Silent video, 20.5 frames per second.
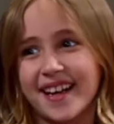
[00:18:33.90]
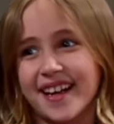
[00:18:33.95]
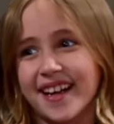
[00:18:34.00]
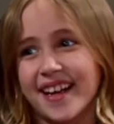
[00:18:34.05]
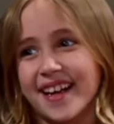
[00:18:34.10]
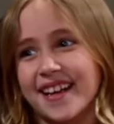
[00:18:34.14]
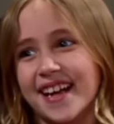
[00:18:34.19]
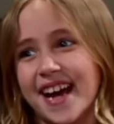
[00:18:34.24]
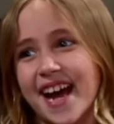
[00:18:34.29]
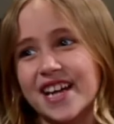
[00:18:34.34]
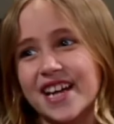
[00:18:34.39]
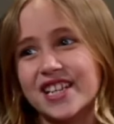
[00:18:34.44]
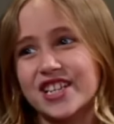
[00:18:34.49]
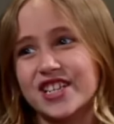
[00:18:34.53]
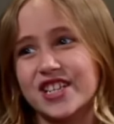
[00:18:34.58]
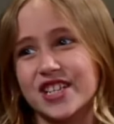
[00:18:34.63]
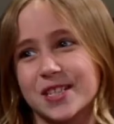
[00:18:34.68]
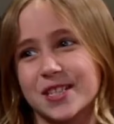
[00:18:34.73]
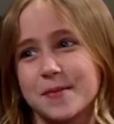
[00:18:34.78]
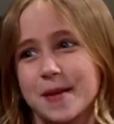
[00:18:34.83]
And I should
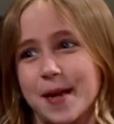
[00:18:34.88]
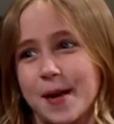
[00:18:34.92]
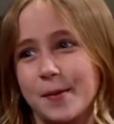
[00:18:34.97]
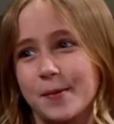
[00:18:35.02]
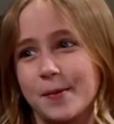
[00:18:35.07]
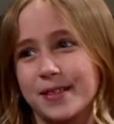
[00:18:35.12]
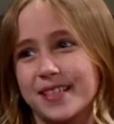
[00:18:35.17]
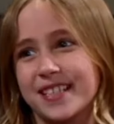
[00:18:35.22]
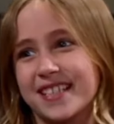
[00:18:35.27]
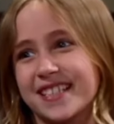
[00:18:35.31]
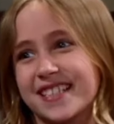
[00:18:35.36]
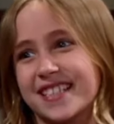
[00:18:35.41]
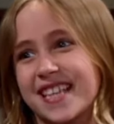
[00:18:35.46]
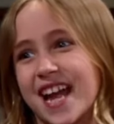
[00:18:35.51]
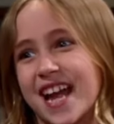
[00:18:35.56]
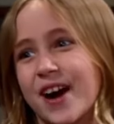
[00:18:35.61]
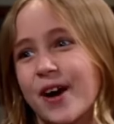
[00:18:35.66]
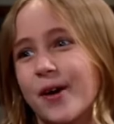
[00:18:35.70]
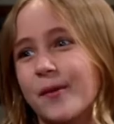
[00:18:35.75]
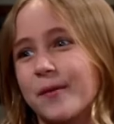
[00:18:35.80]
just be able to
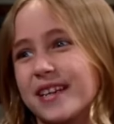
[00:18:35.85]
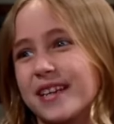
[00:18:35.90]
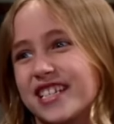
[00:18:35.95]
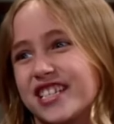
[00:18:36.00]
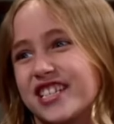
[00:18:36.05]
stay home and eat